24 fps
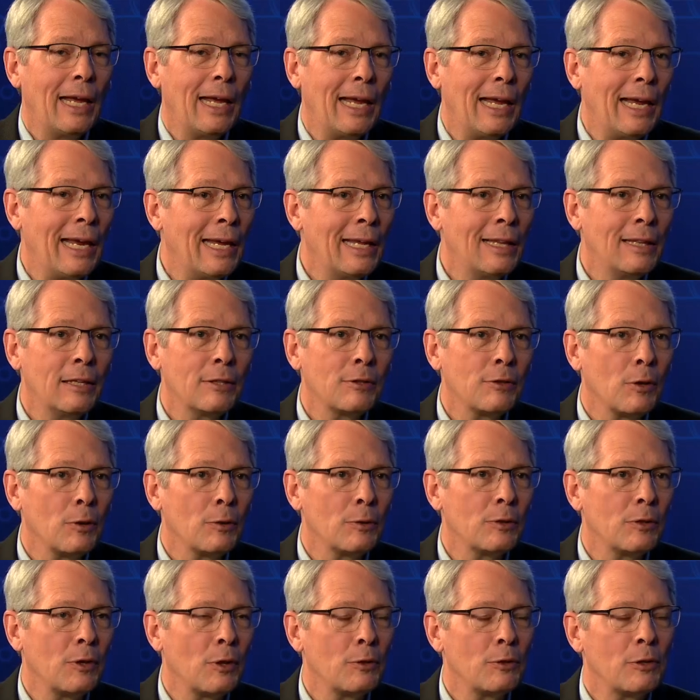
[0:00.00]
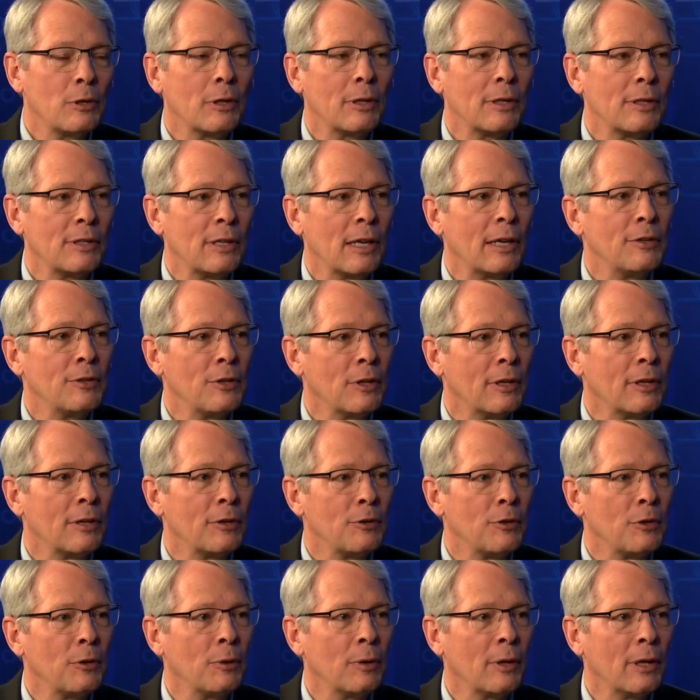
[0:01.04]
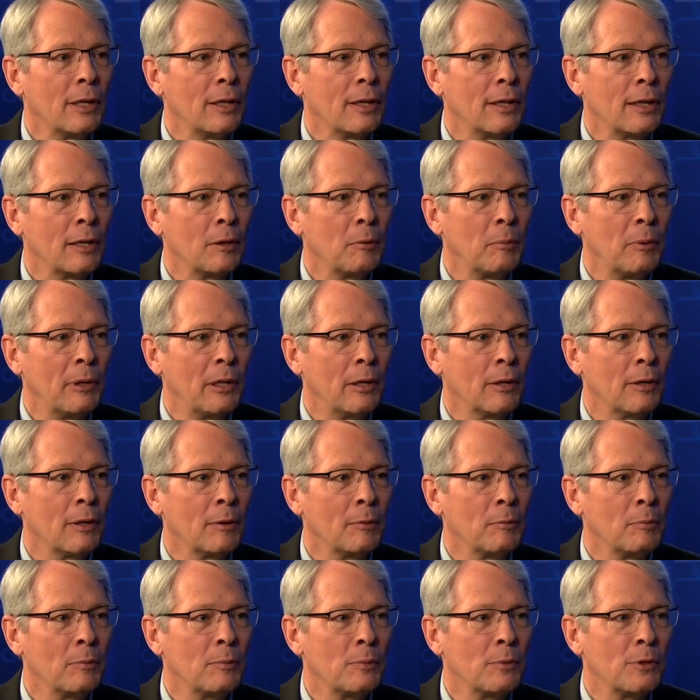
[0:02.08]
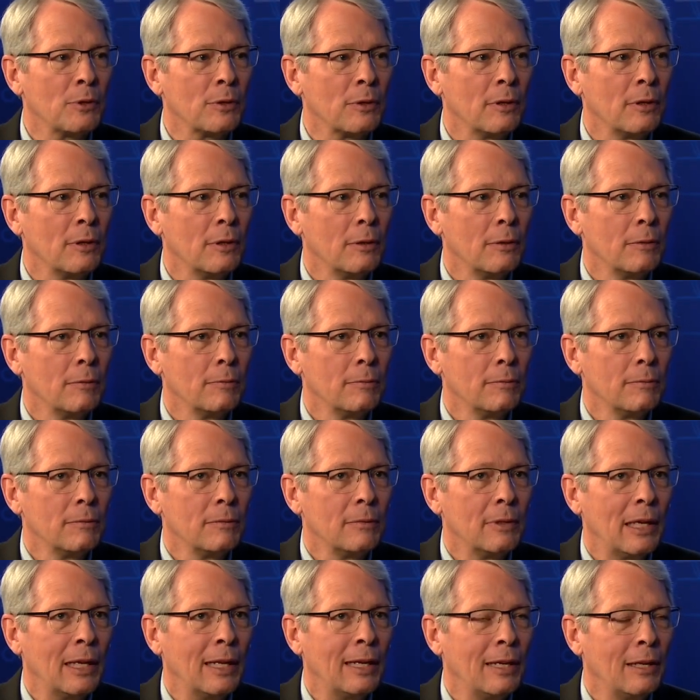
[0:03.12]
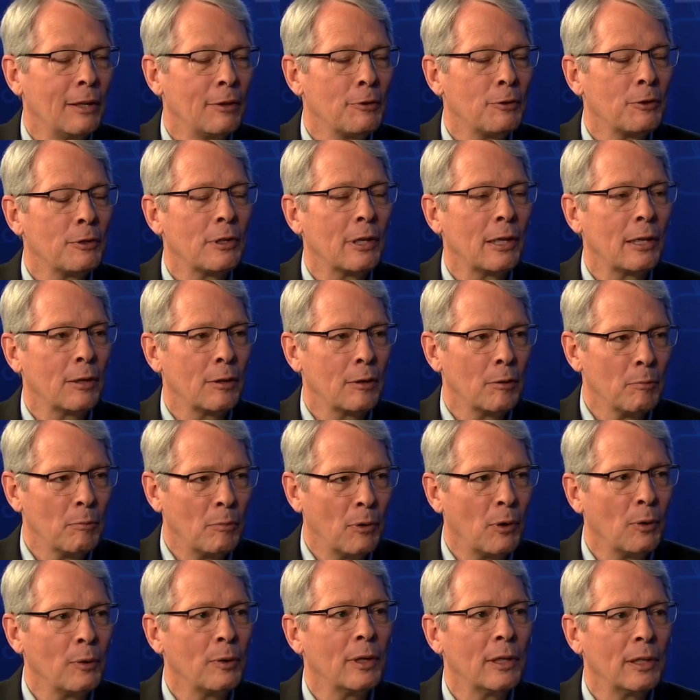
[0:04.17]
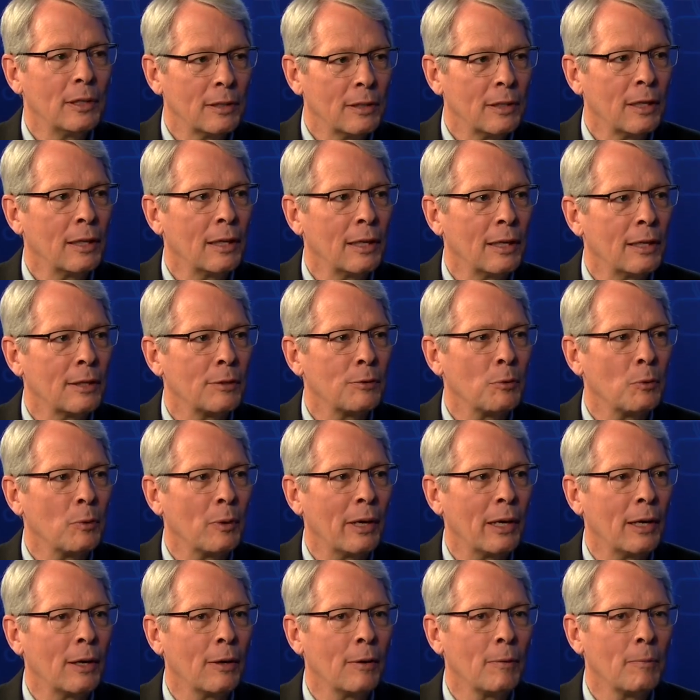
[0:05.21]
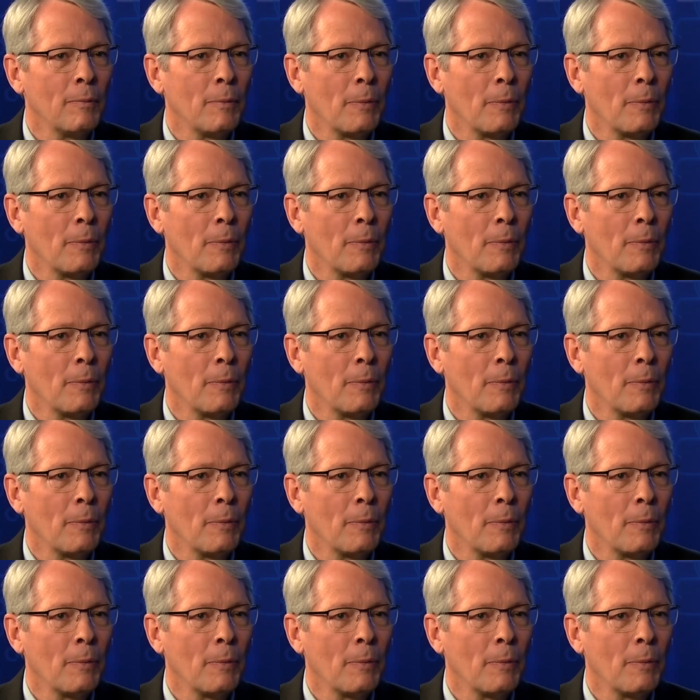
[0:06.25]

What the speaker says: And this whole socialization issue, I think, becomes an interesting component to this, where